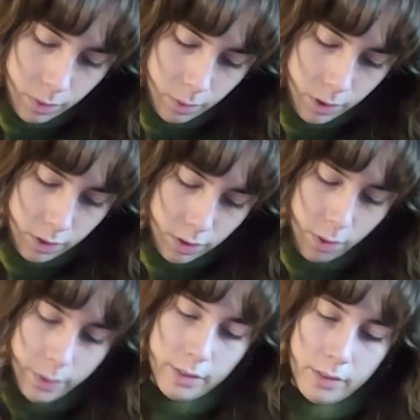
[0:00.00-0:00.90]
which is
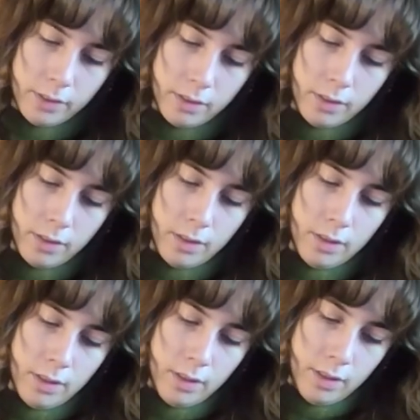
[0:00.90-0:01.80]
always
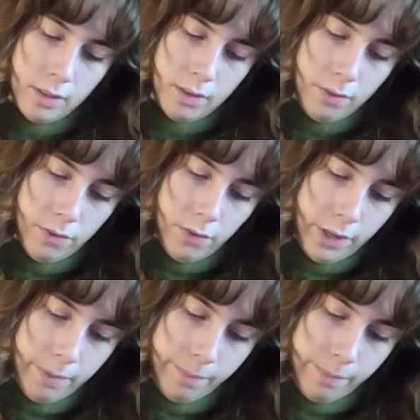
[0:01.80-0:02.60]
fun.